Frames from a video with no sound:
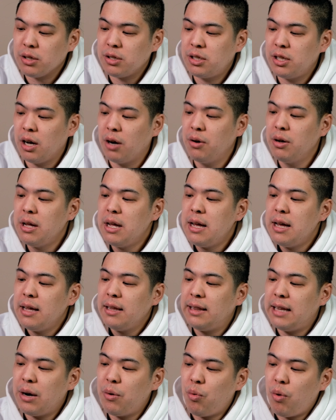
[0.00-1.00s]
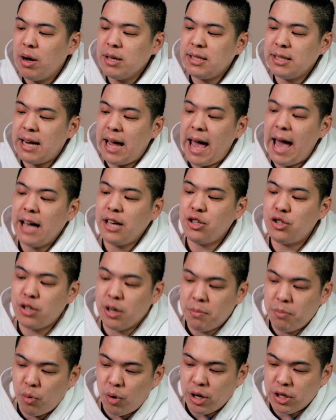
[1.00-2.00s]
So there wasn't
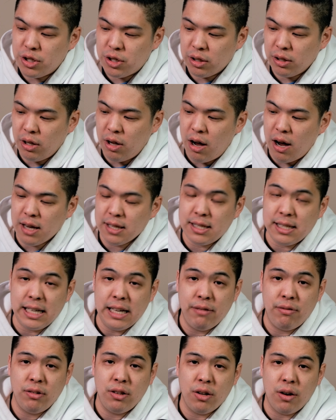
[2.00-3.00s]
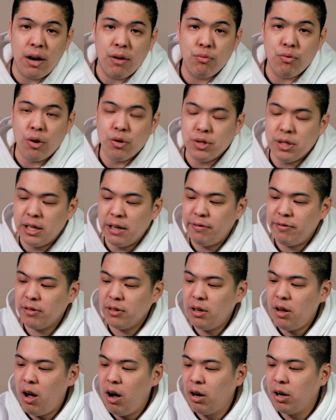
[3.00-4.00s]
extra moisture lost even though I roasted it for
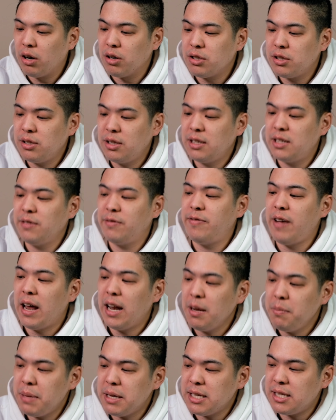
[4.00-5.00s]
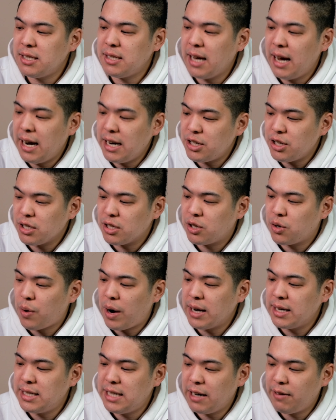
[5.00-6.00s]
longer. So the development stage is
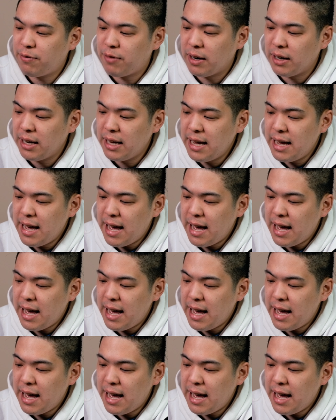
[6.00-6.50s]
quite different.